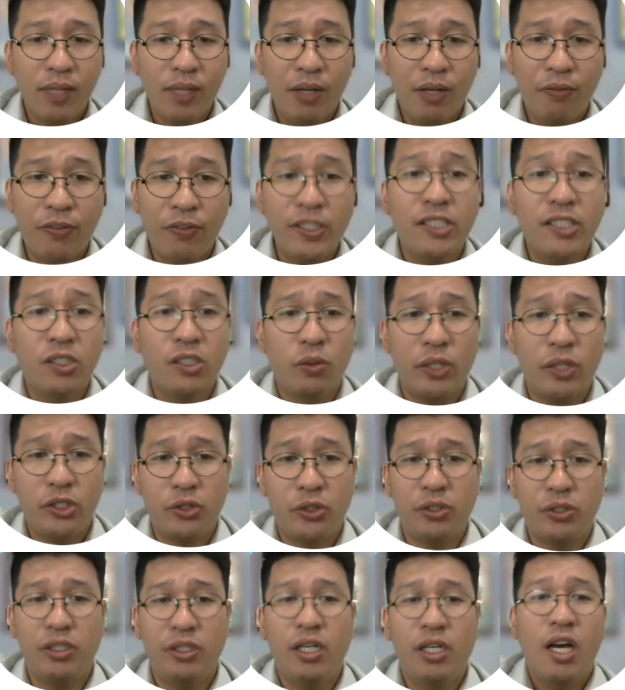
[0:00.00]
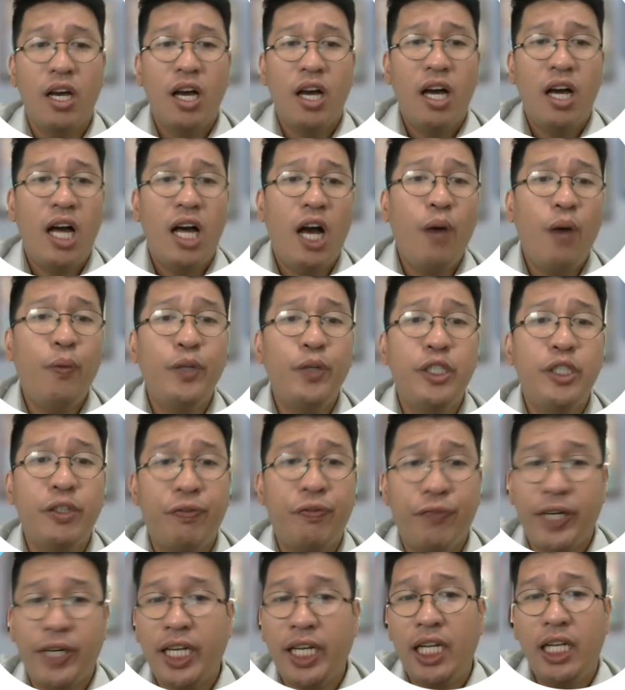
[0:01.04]
First question. How would you
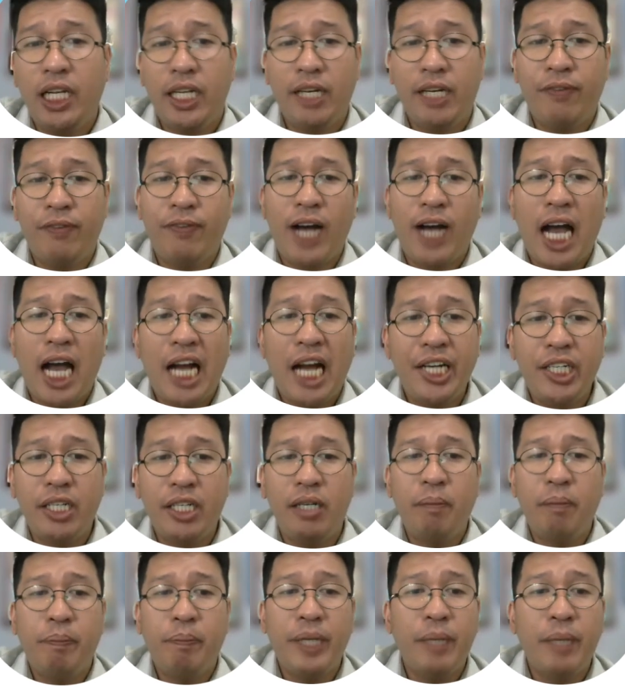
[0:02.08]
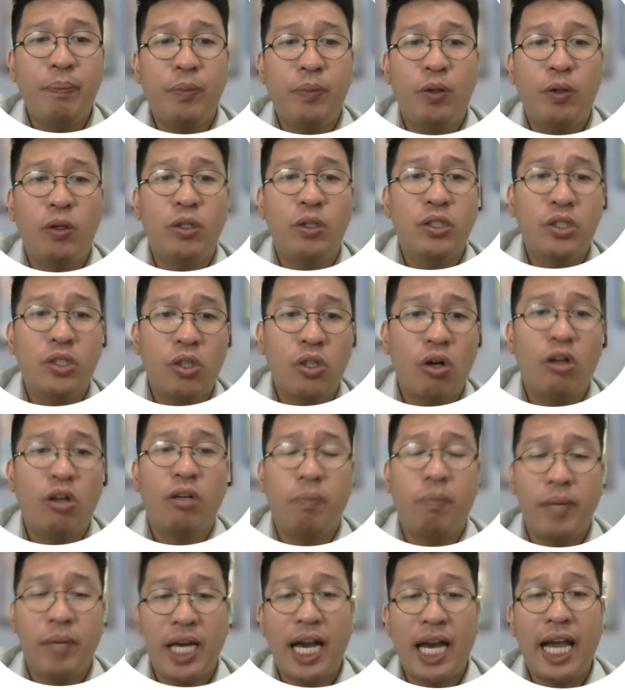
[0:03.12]
feel if other people
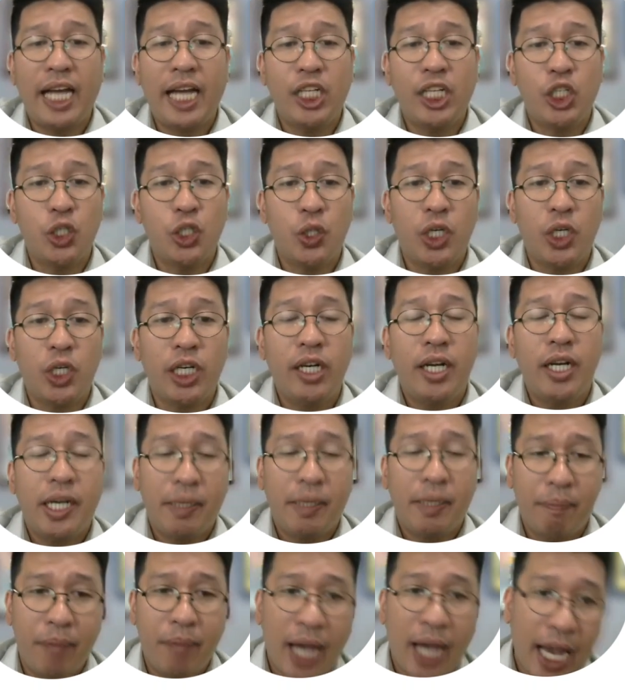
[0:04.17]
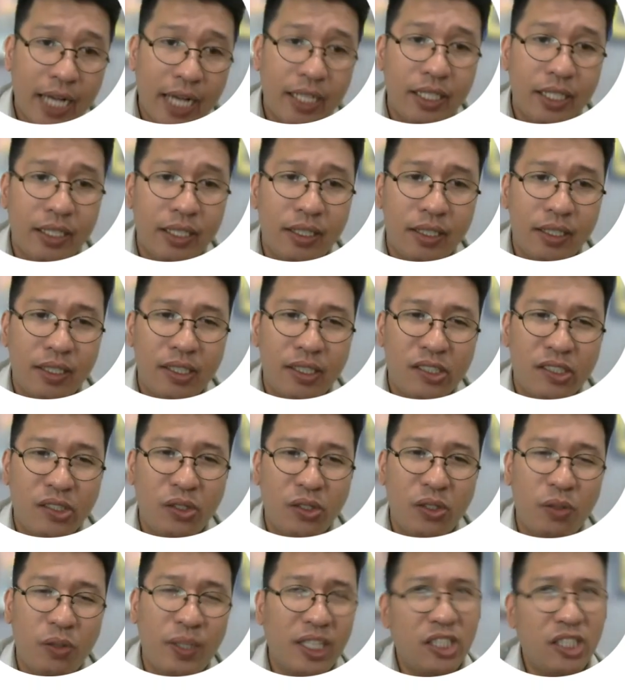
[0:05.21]
talk behind your back?
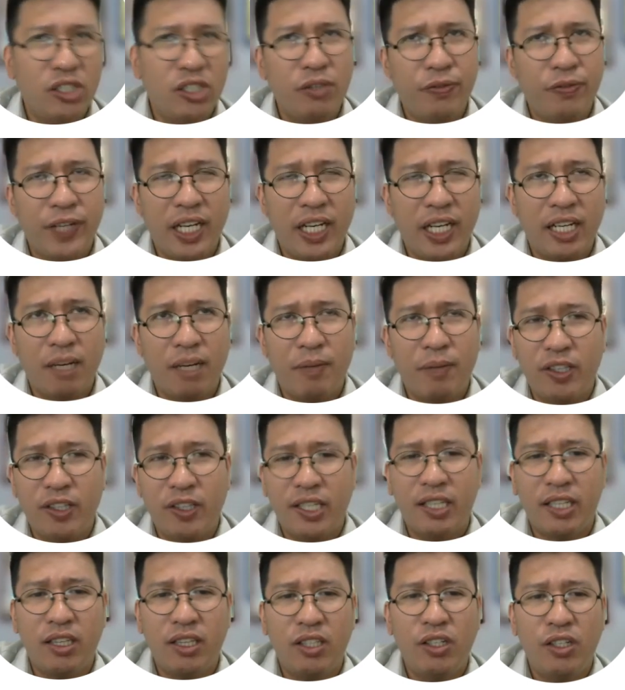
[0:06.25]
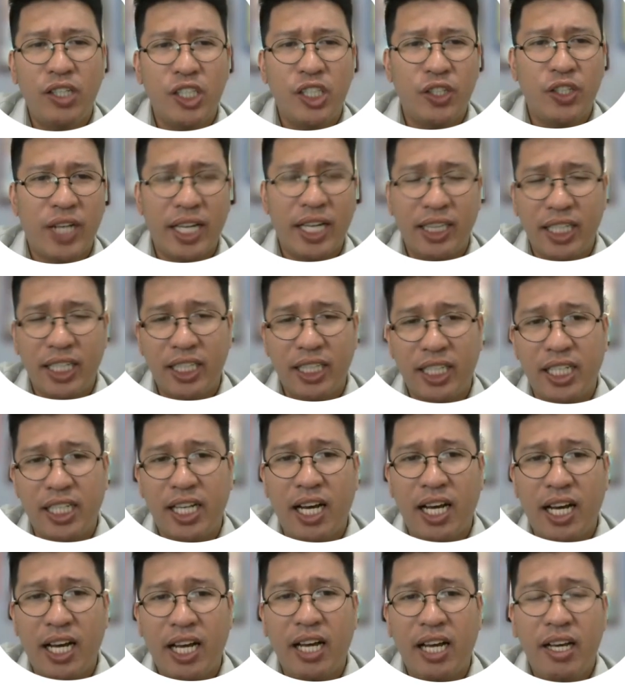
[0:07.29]
So what is your feeling about that? No, you write it in
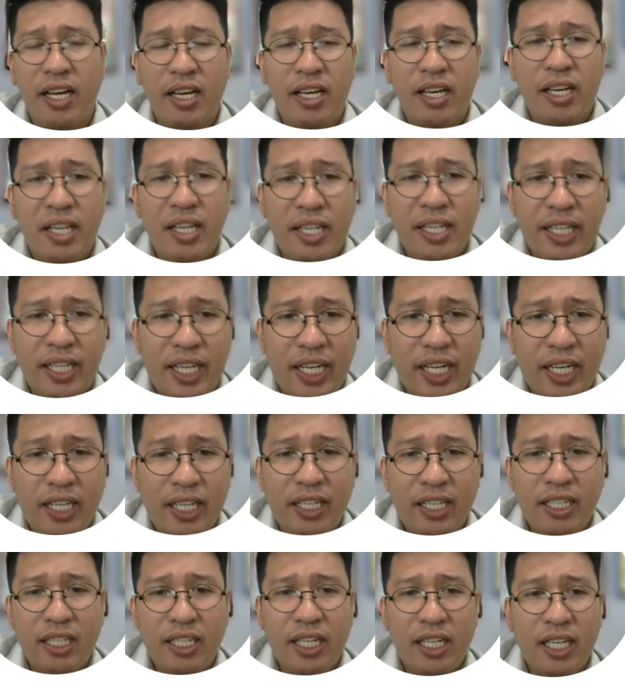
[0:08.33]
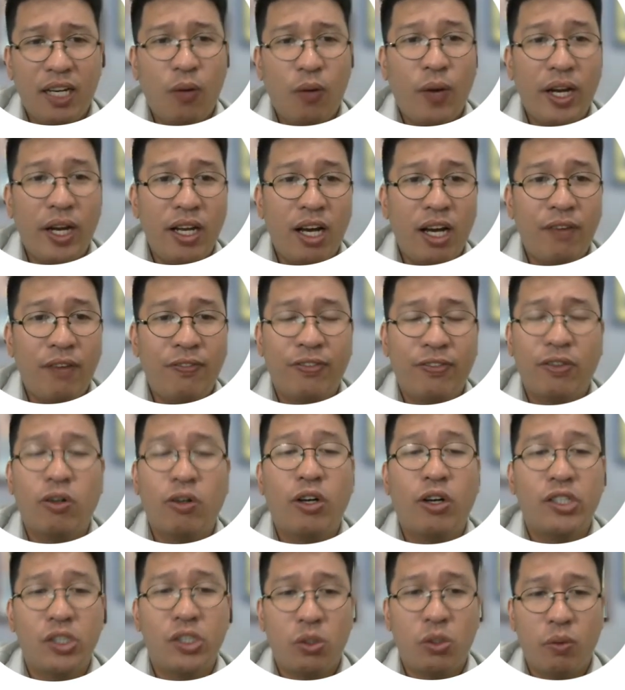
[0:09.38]
a one half
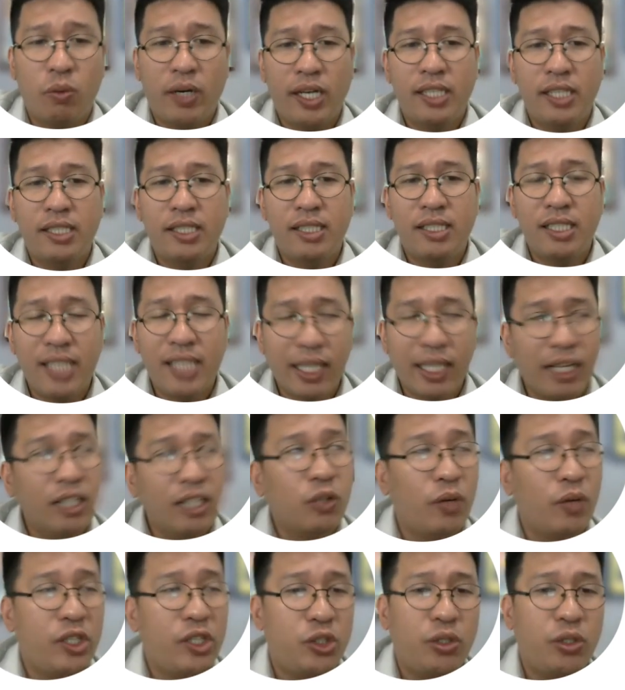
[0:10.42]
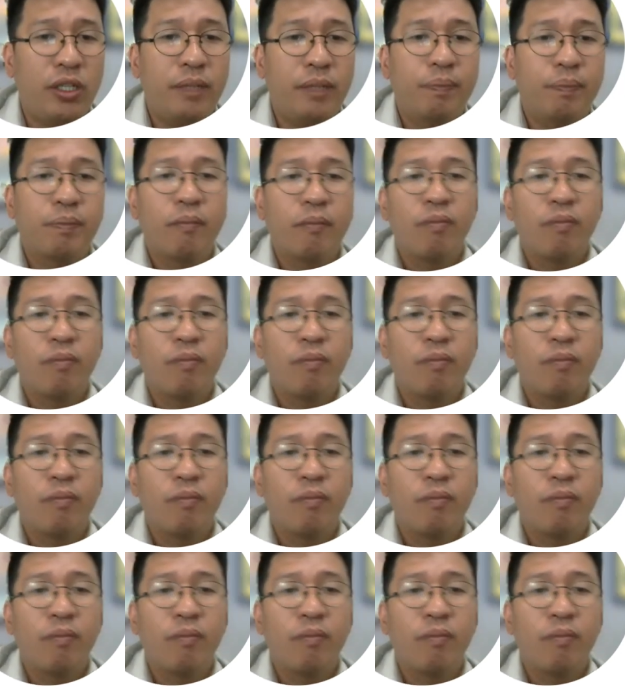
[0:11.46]
crosswise. The second question.